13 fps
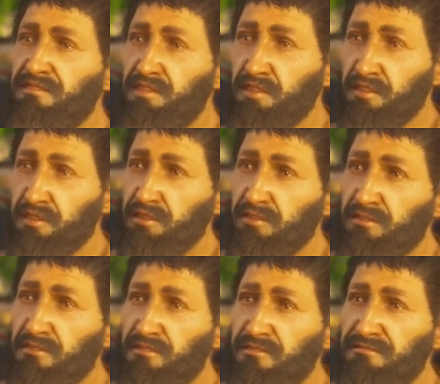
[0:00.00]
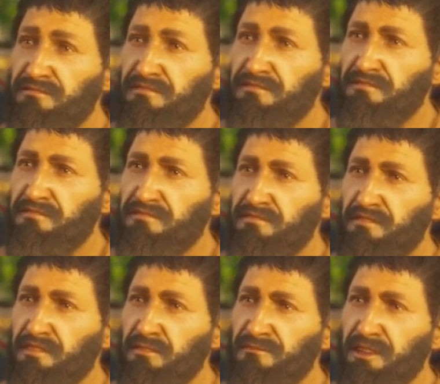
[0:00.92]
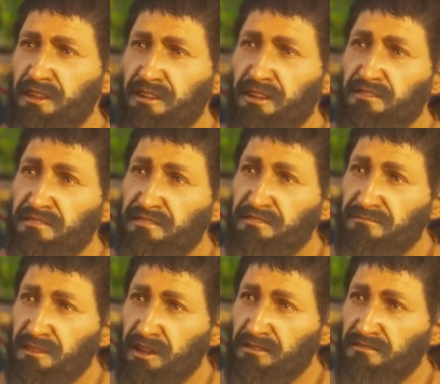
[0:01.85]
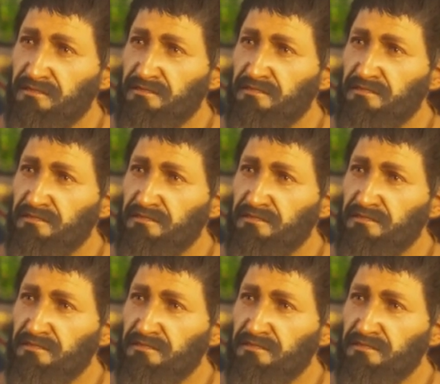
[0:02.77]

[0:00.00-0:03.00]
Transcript: You are my greatest pride.